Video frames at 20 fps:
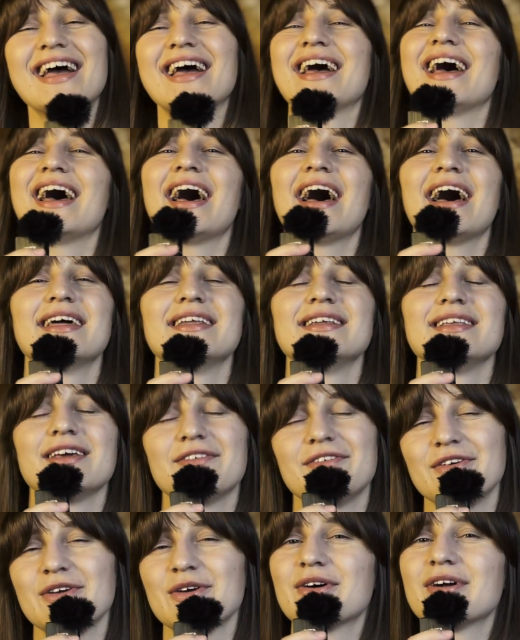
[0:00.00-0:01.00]
And
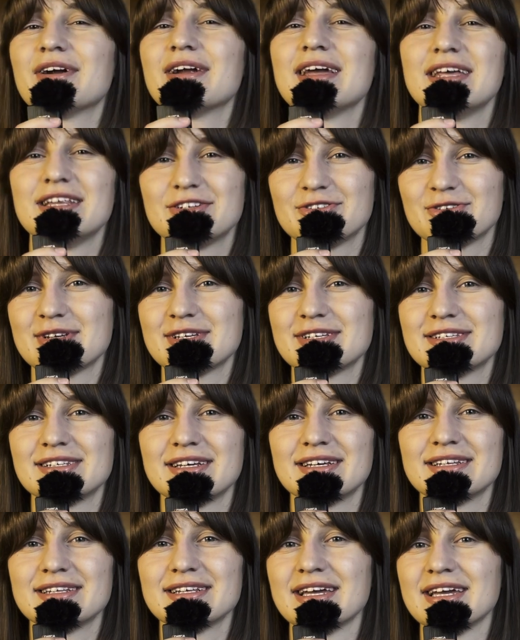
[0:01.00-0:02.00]
if you are
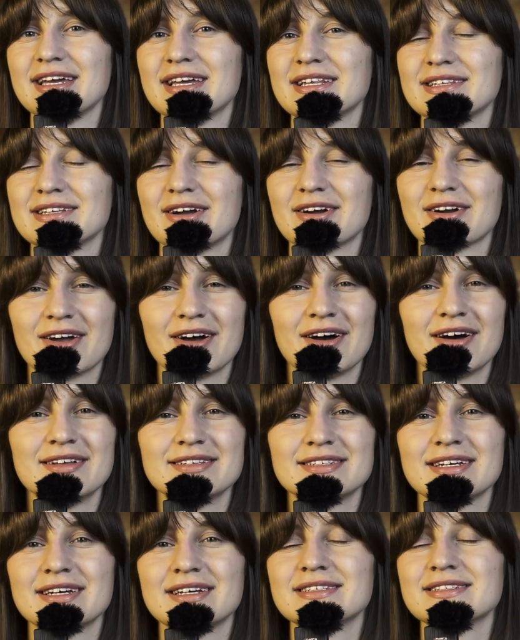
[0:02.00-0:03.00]
interested in our
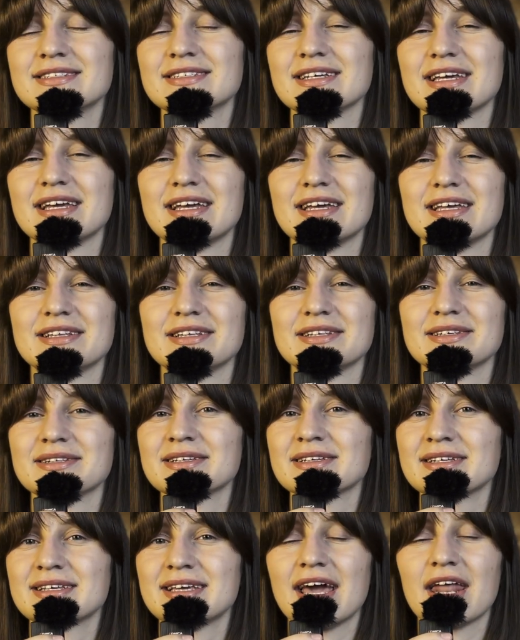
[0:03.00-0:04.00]
content, in
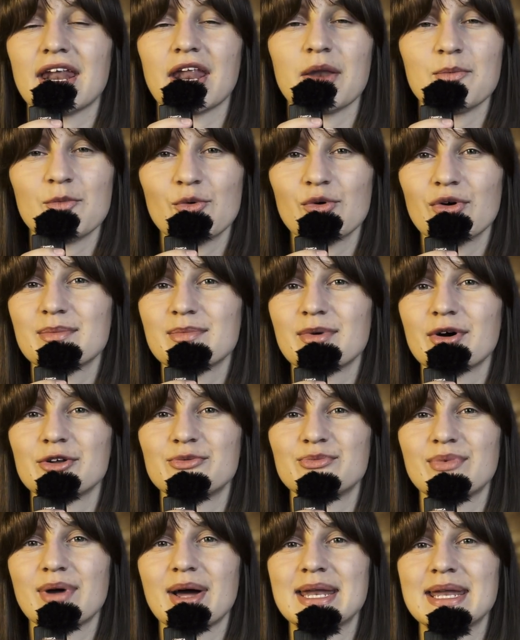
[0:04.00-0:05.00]
getting more
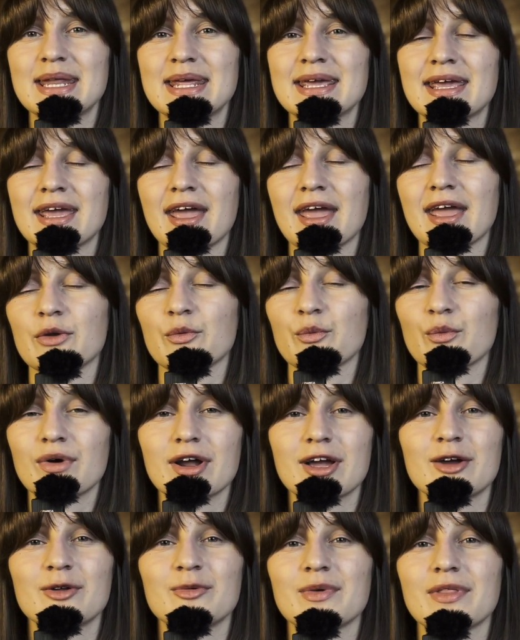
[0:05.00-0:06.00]
about branding, in
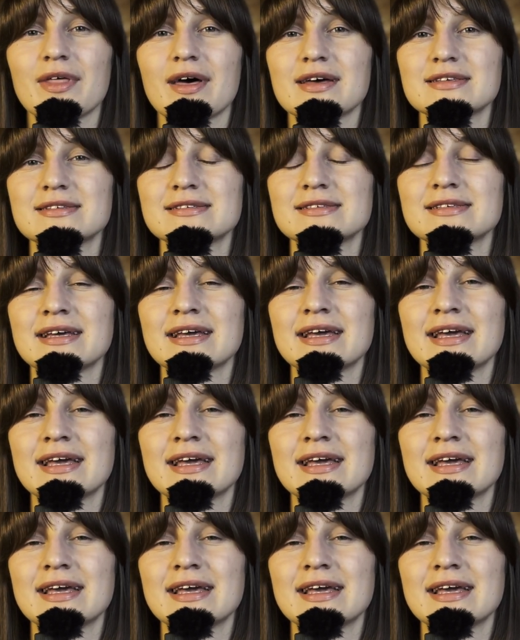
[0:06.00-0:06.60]
working with us,